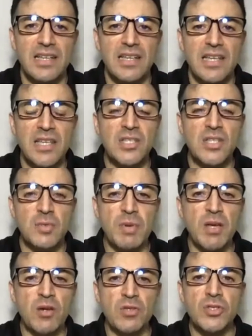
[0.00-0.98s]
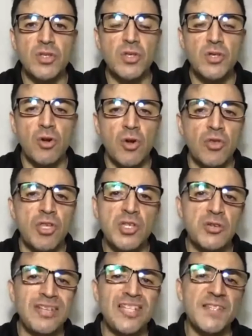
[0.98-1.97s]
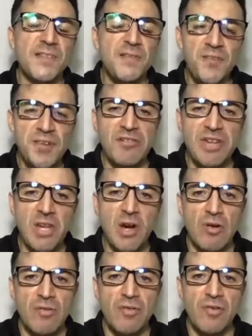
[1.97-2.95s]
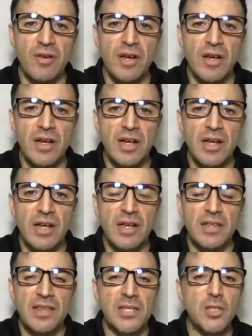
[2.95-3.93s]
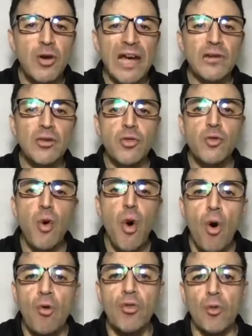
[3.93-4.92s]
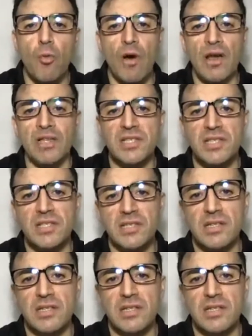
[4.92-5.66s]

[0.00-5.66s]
It's just because your condition is severe enough that you cannot do otherwise.